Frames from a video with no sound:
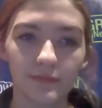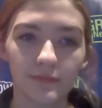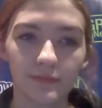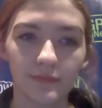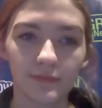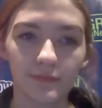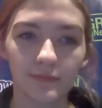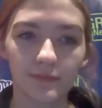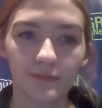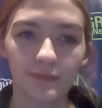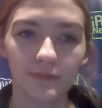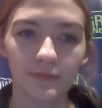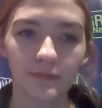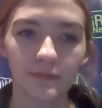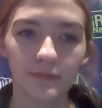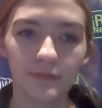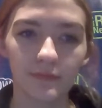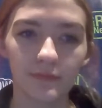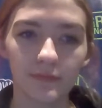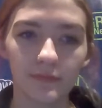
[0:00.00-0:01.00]

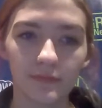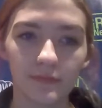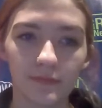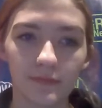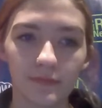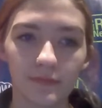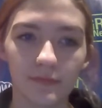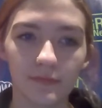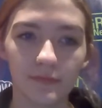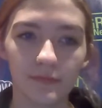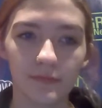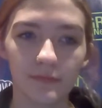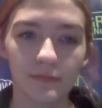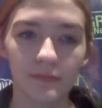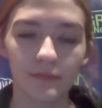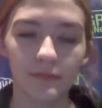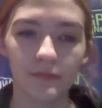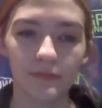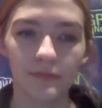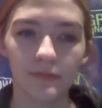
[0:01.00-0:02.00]

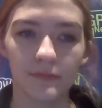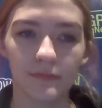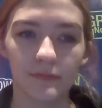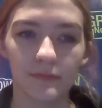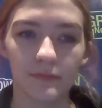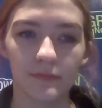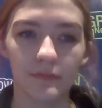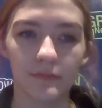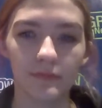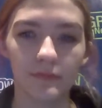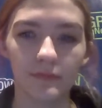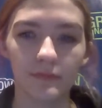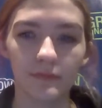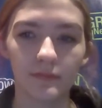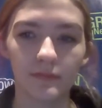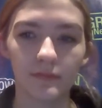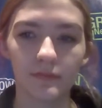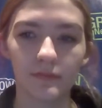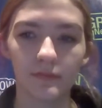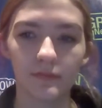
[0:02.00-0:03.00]

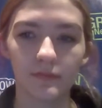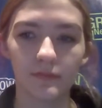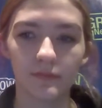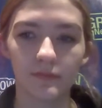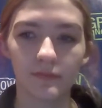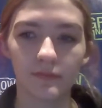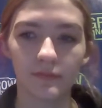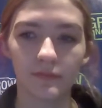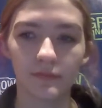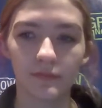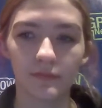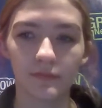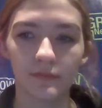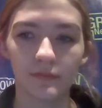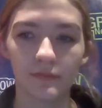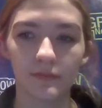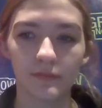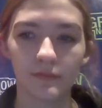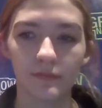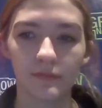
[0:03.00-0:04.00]

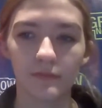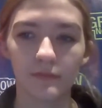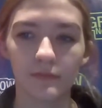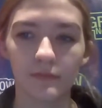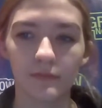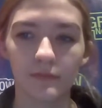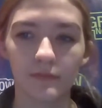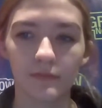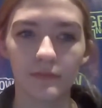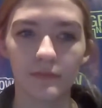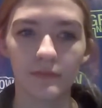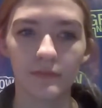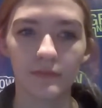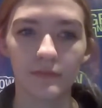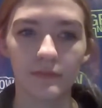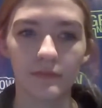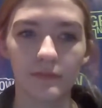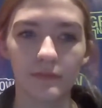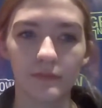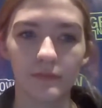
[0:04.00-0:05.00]

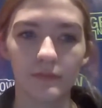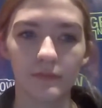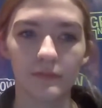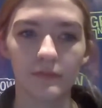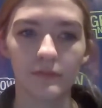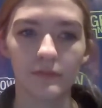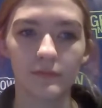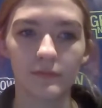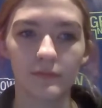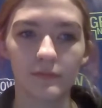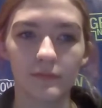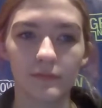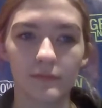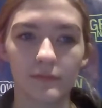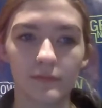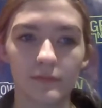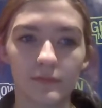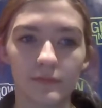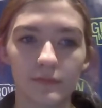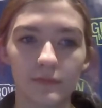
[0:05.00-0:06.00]

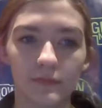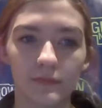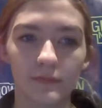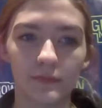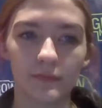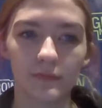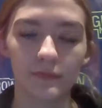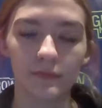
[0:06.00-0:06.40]
No words are spoken by the person on screen.